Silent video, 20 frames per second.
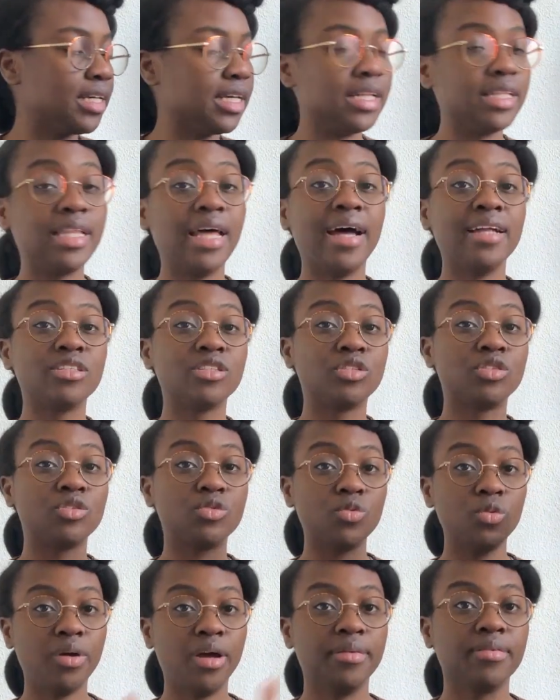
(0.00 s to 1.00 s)

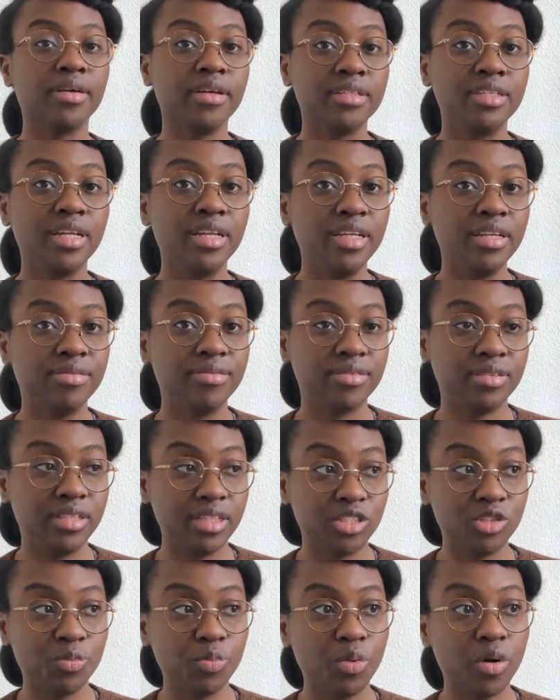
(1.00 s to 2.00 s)
that's where I'm going to leave
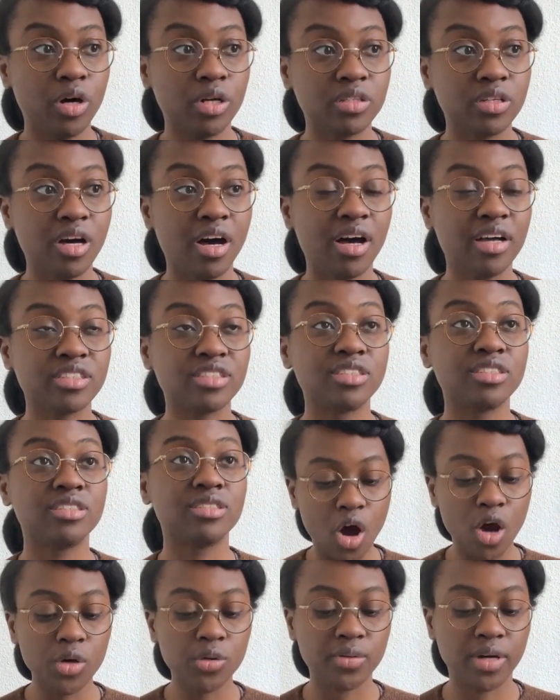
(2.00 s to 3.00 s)
this podcast.
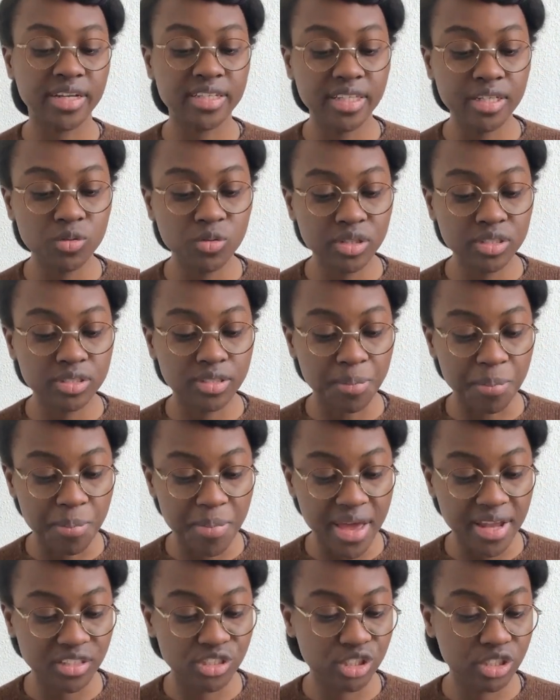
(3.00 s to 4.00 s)
Oh, I did want to
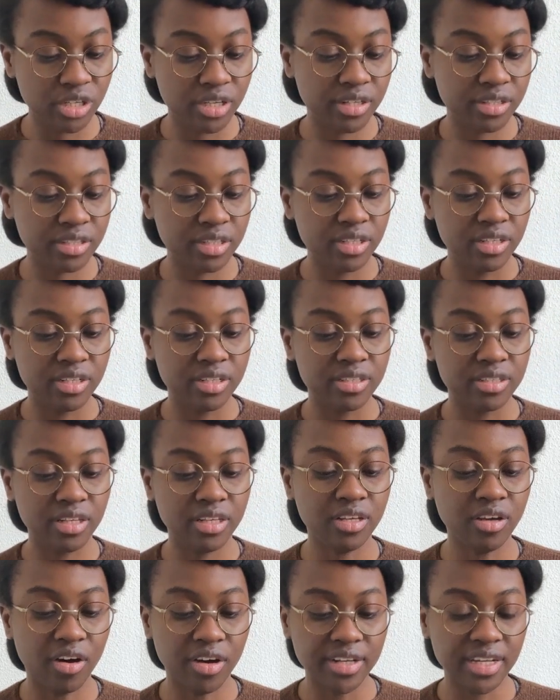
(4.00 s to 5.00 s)
mention the
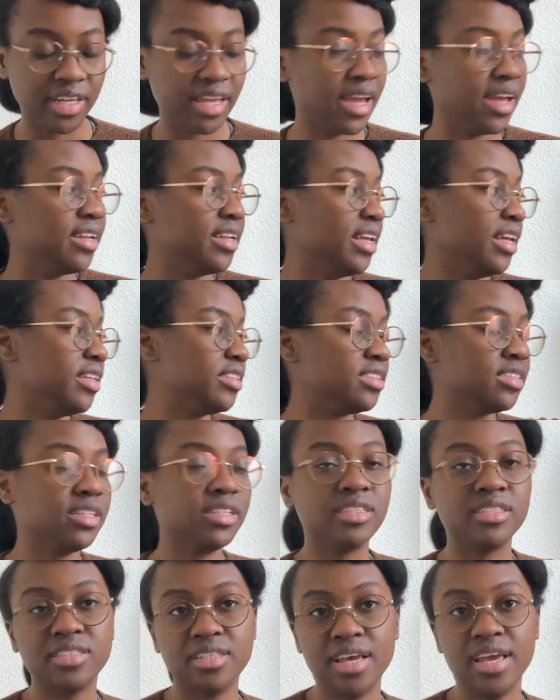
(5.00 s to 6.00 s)
yarn again. It's the
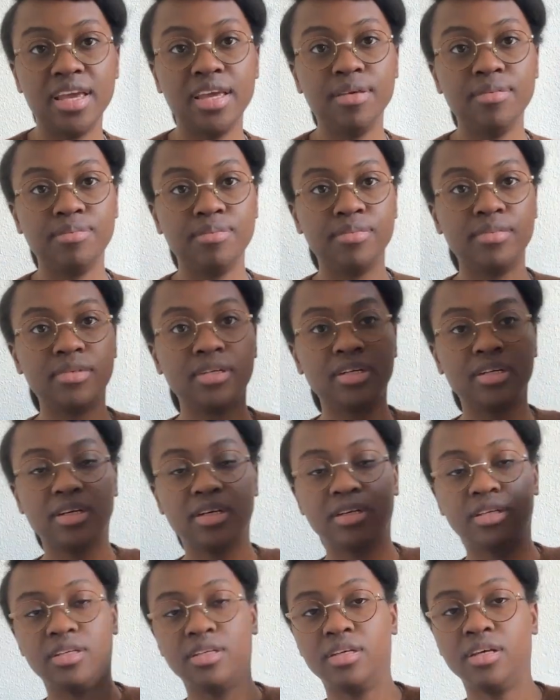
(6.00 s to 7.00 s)
same
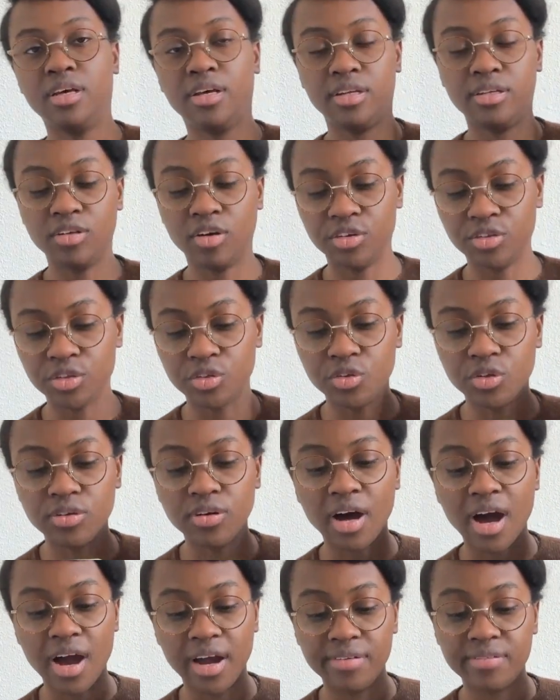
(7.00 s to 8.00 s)

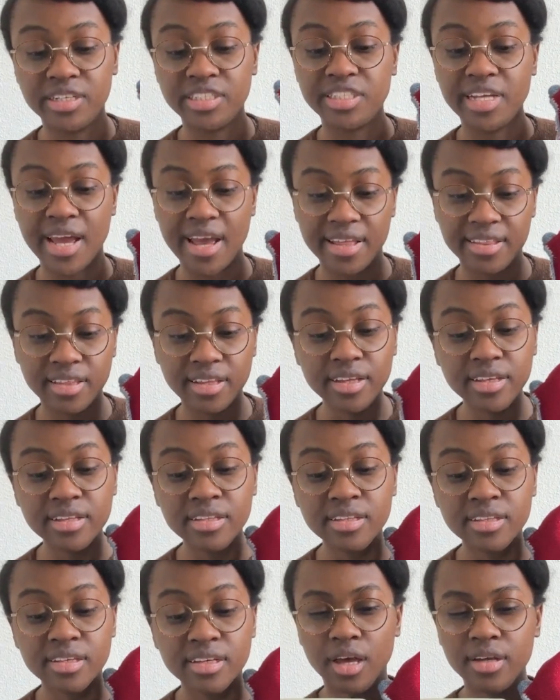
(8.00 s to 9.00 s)
Donegal Irish Heather.
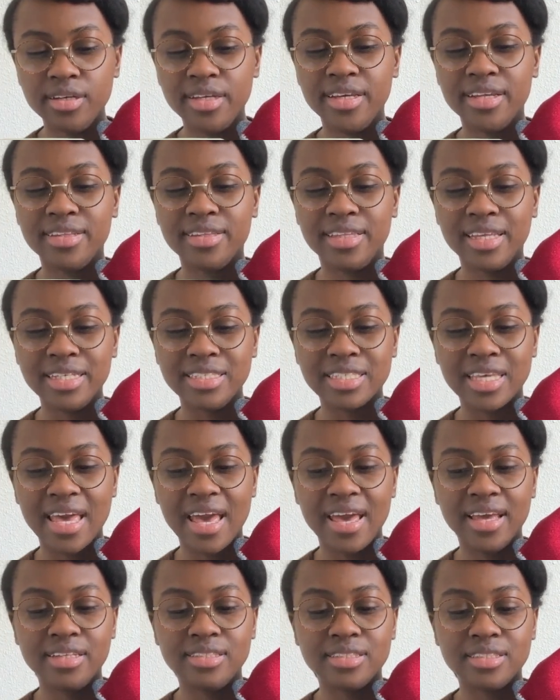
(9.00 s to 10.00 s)
Only in this
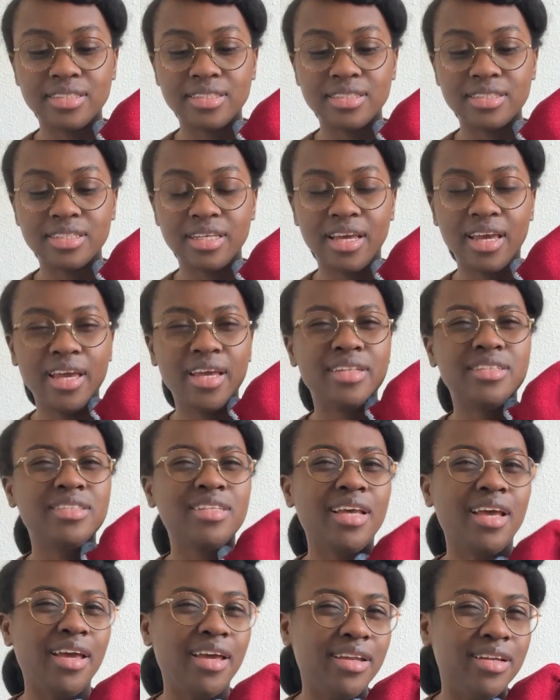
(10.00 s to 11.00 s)
case, it's
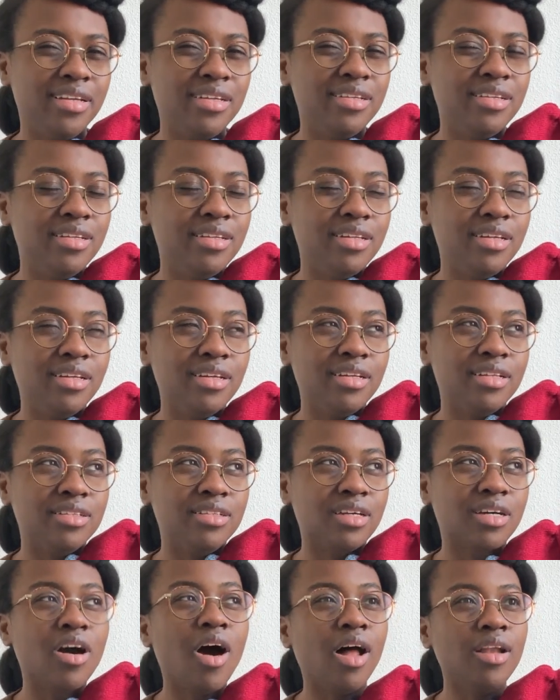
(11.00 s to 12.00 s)
in
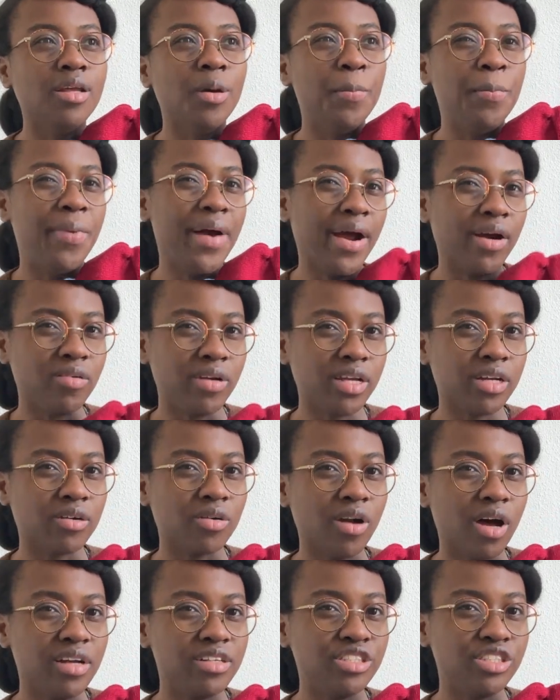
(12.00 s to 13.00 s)
the color Berry
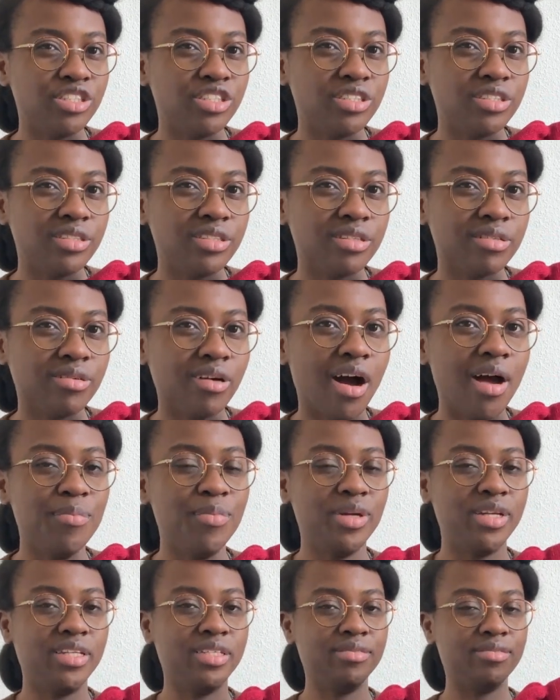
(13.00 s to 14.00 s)
Crush, I
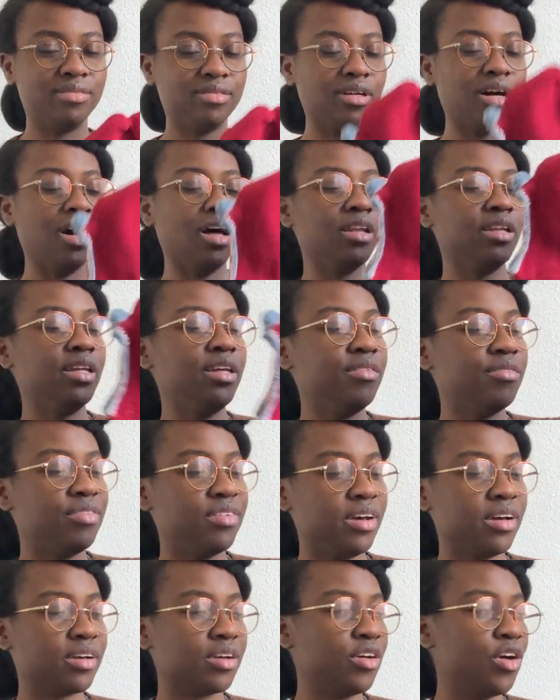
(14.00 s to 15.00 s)
believe. I'll leave
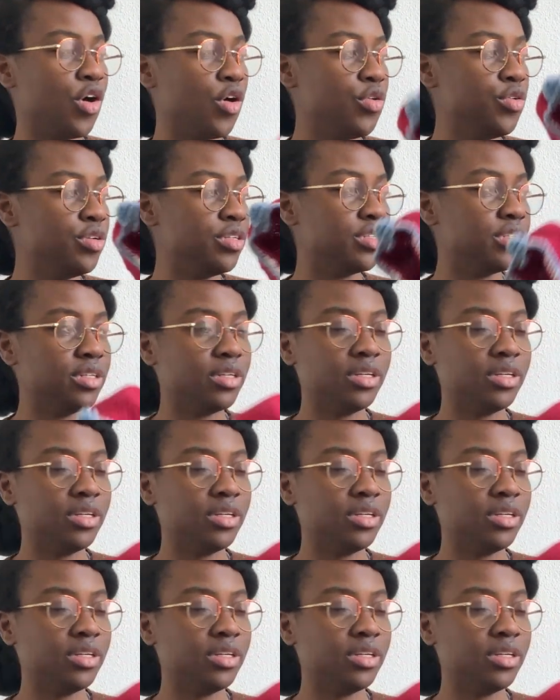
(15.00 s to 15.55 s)
a code